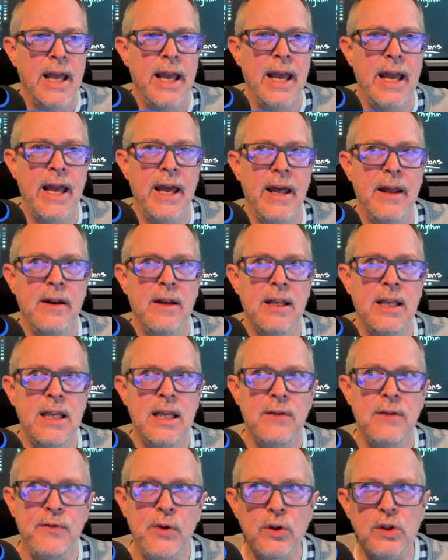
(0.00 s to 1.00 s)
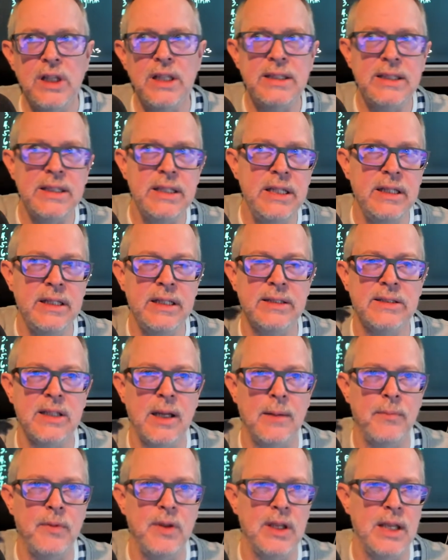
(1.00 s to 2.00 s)
And if you're listening to
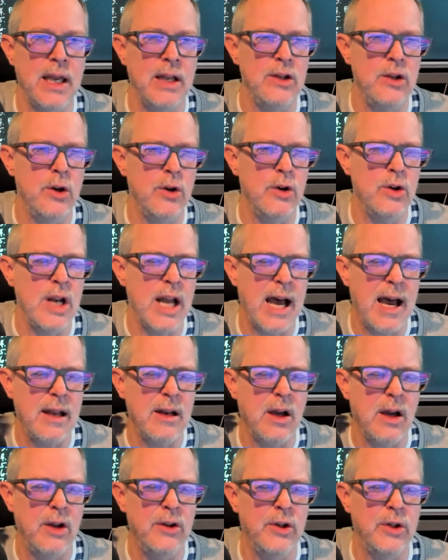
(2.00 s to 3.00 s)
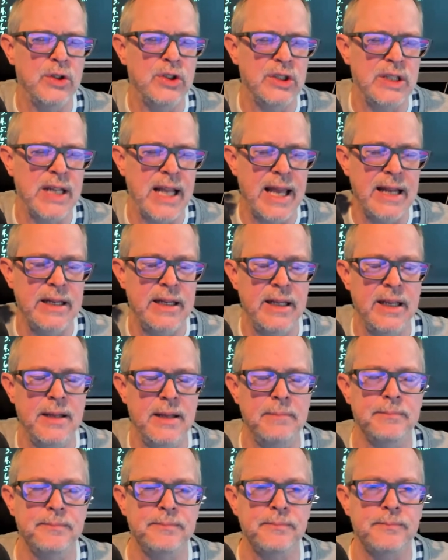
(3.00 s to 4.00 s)
something and you're not understanding
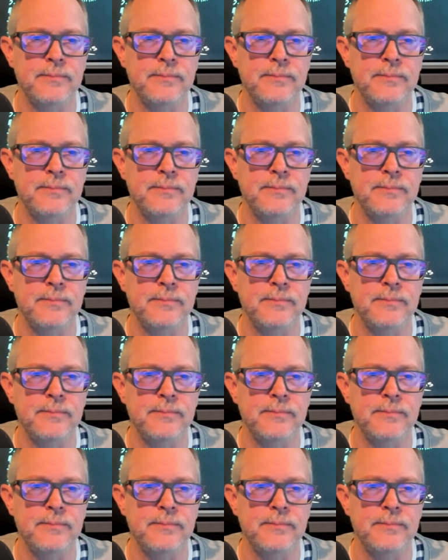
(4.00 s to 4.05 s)
it,